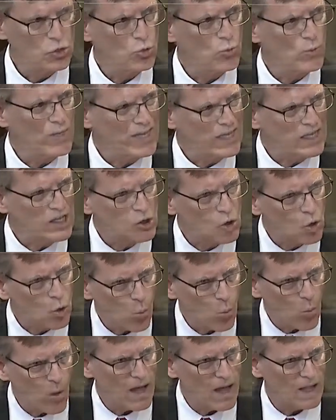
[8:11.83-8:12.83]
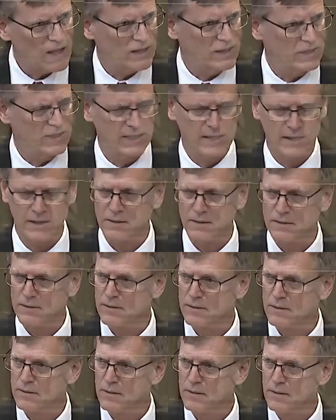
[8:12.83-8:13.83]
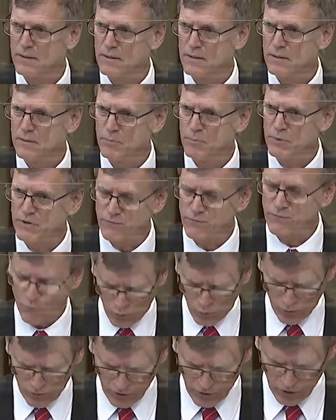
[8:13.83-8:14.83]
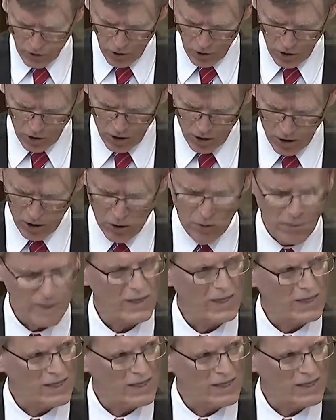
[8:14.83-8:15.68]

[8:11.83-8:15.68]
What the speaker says: to equality before the law.